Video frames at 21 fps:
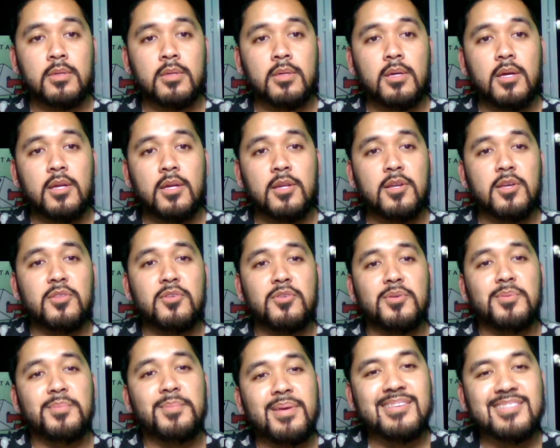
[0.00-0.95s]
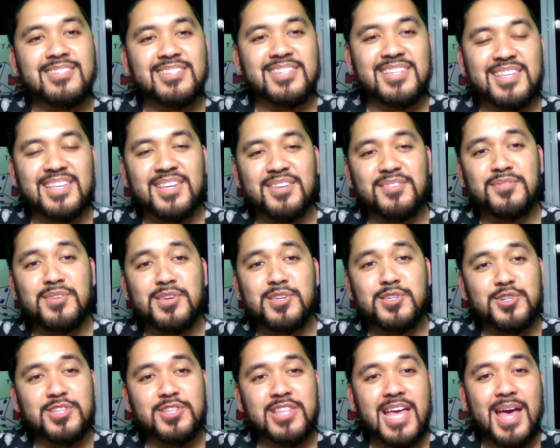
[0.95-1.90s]
Another amazing
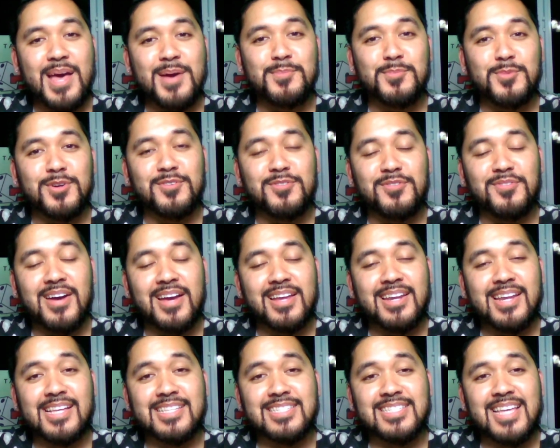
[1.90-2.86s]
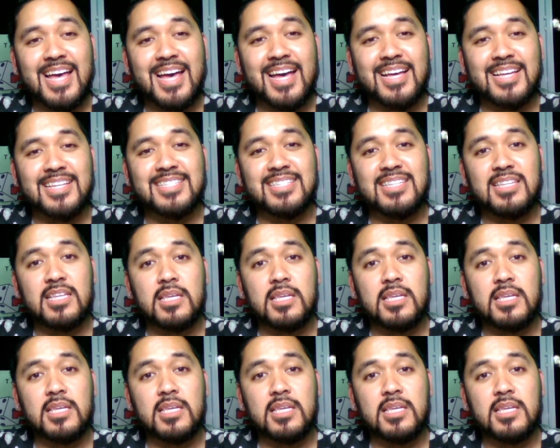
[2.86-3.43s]
feature that M1 Finance has,